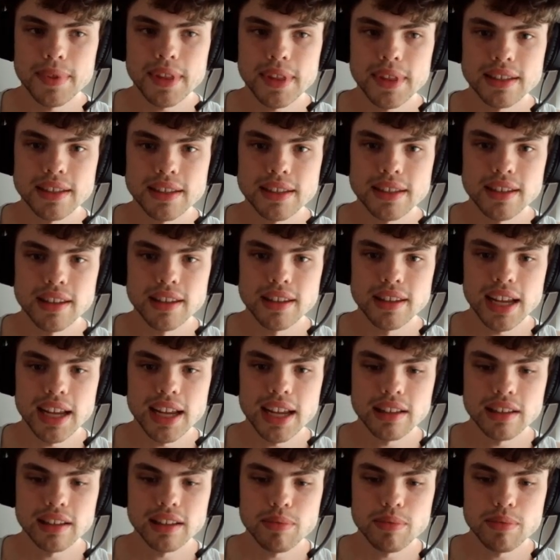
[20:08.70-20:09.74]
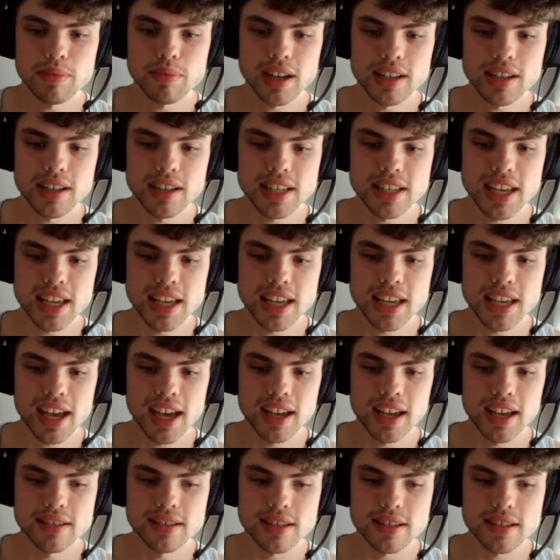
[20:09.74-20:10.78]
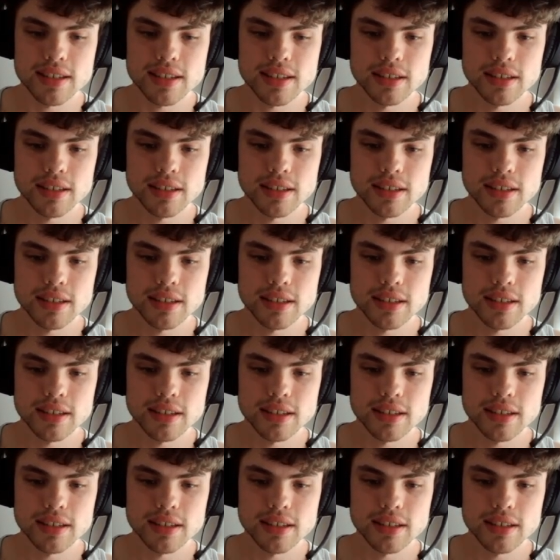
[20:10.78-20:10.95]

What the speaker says: It's likely because he has...